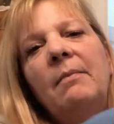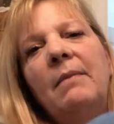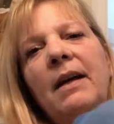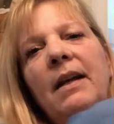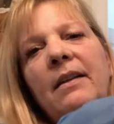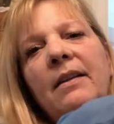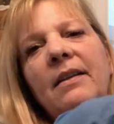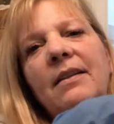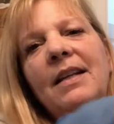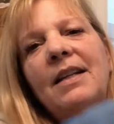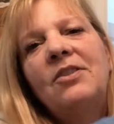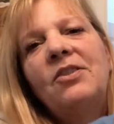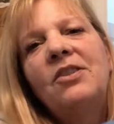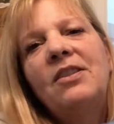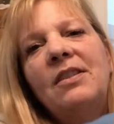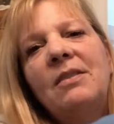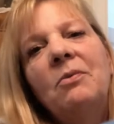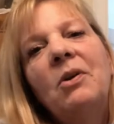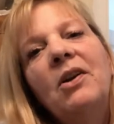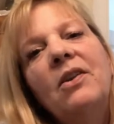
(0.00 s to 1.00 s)
but that's
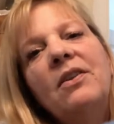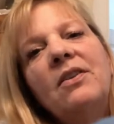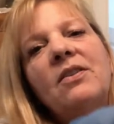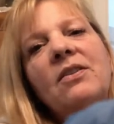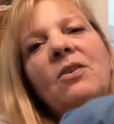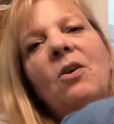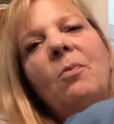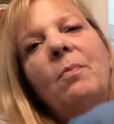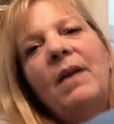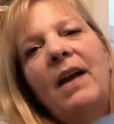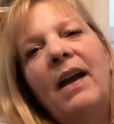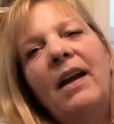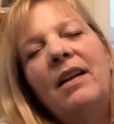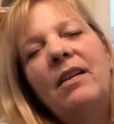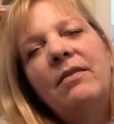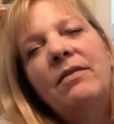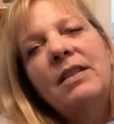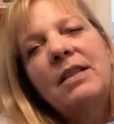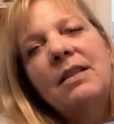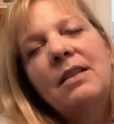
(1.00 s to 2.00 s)
just where the soap kind
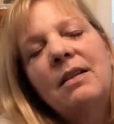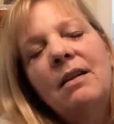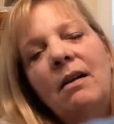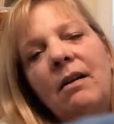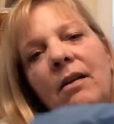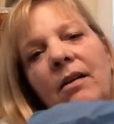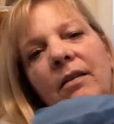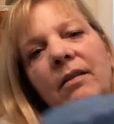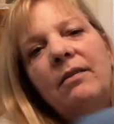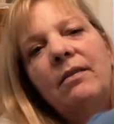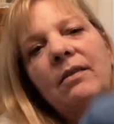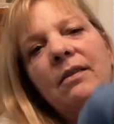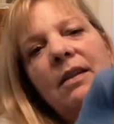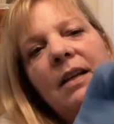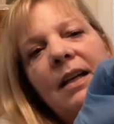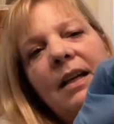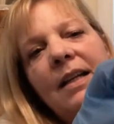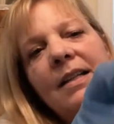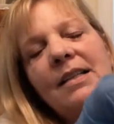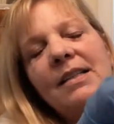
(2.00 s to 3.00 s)
of or
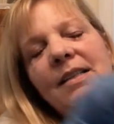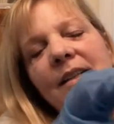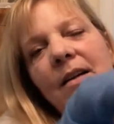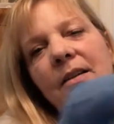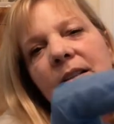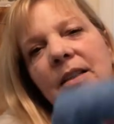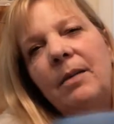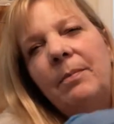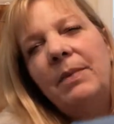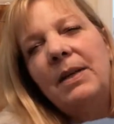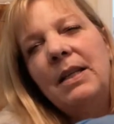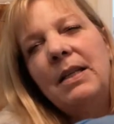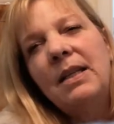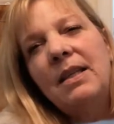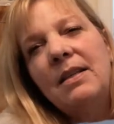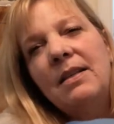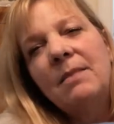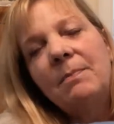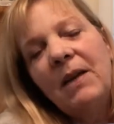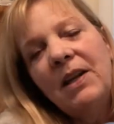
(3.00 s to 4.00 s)
got sucked up into
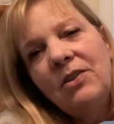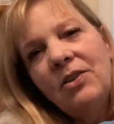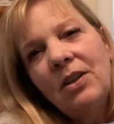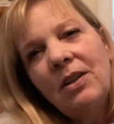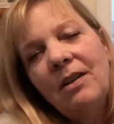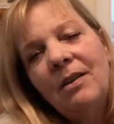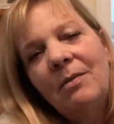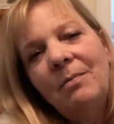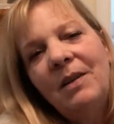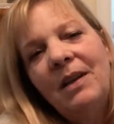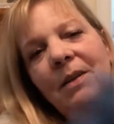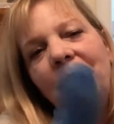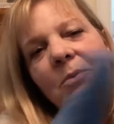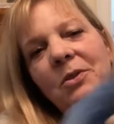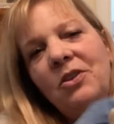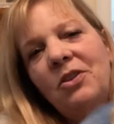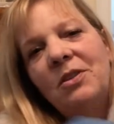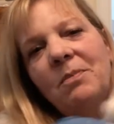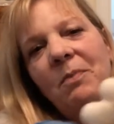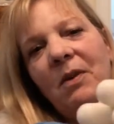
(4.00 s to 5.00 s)
the sponge a little bit,
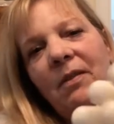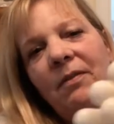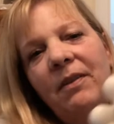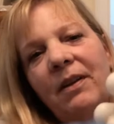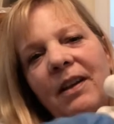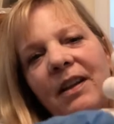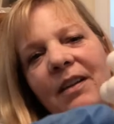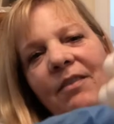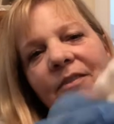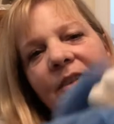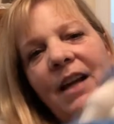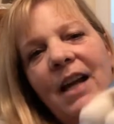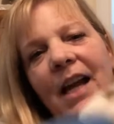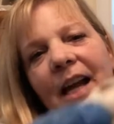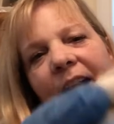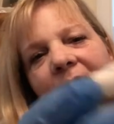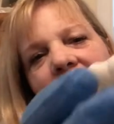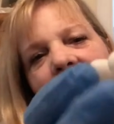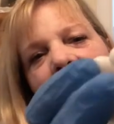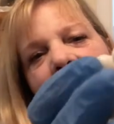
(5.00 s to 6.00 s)
which is perfectly
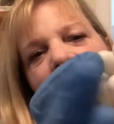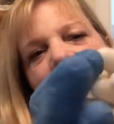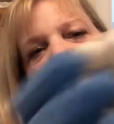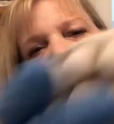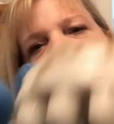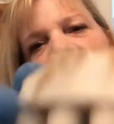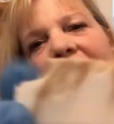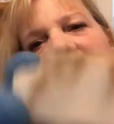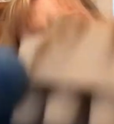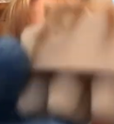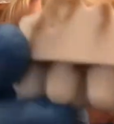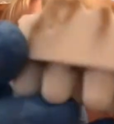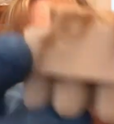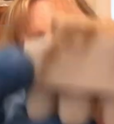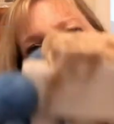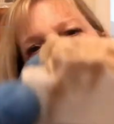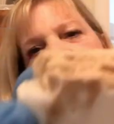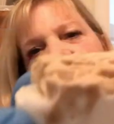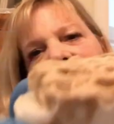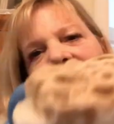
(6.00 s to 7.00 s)
fine.
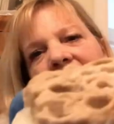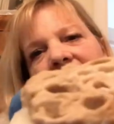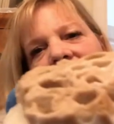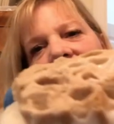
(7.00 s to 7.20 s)
Absolutely